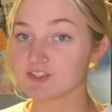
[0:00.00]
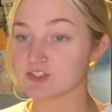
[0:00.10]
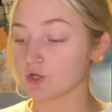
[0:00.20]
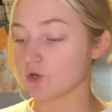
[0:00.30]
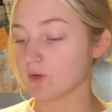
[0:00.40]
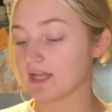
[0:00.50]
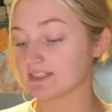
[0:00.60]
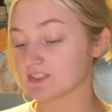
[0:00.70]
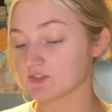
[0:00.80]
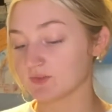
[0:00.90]
So, and
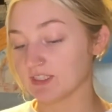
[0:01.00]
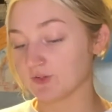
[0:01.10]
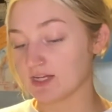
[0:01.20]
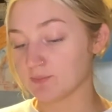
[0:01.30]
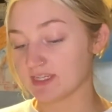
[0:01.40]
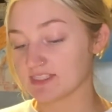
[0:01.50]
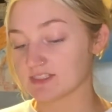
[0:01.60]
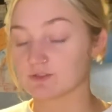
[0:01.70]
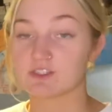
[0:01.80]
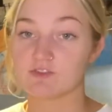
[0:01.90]
this is really great because
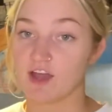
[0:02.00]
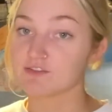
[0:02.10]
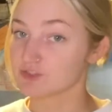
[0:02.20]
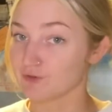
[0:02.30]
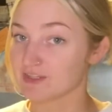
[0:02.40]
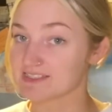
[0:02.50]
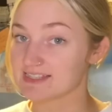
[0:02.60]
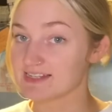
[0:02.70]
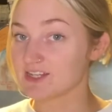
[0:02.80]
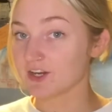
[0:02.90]
there's 5 servings
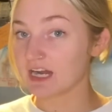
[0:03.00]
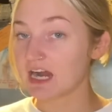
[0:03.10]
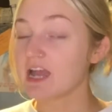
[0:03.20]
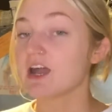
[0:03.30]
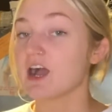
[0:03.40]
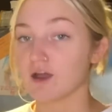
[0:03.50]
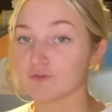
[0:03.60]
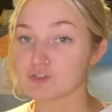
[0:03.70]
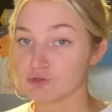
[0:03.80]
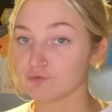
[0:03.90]
in here
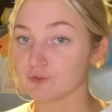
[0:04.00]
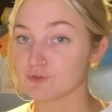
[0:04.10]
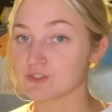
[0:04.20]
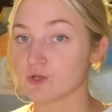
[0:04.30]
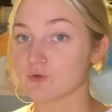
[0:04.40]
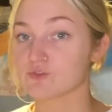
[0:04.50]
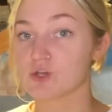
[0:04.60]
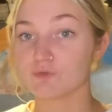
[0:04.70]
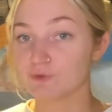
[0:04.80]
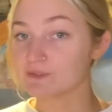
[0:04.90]
of tofu. So
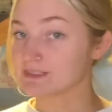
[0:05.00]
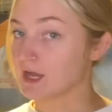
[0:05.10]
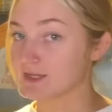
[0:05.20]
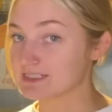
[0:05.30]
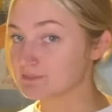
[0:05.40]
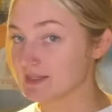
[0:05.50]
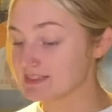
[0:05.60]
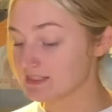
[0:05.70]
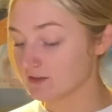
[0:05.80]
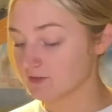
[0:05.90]
tofu is not
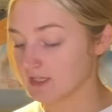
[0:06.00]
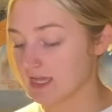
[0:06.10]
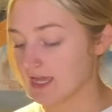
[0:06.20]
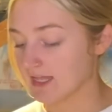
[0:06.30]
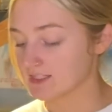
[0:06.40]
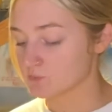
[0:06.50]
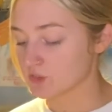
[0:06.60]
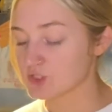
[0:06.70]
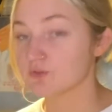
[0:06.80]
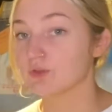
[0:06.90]
expensive. And
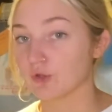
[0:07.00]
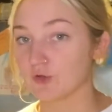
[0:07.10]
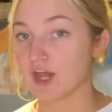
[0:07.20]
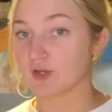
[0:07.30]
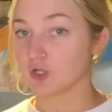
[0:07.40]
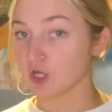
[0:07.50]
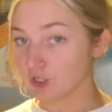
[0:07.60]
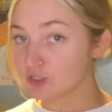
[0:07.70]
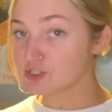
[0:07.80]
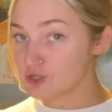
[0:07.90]
once you learn how to
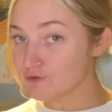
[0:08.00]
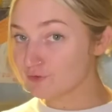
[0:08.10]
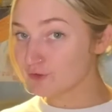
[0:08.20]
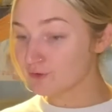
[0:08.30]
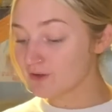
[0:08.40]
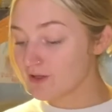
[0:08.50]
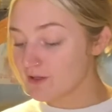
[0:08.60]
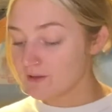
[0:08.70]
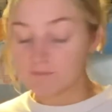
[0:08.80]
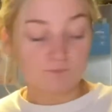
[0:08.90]
cook tofu,
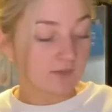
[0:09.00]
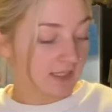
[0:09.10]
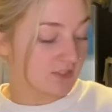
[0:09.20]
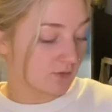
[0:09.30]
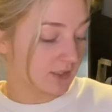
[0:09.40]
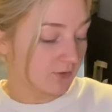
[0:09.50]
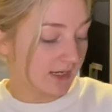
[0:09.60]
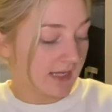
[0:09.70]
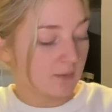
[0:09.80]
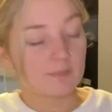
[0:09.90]
It's really
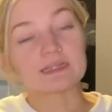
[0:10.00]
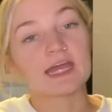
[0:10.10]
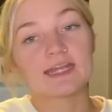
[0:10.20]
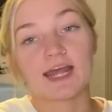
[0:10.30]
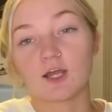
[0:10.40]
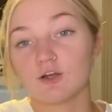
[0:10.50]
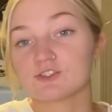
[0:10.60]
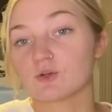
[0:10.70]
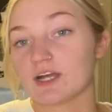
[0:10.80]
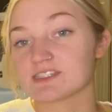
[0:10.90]
great. But then I
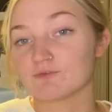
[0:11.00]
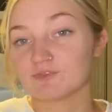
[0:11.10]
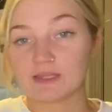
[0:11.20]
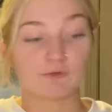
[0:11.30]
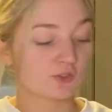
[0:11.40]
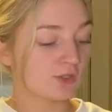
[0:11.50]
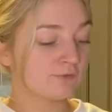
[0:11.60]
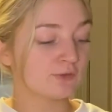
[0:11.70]
also got some flavor tofu.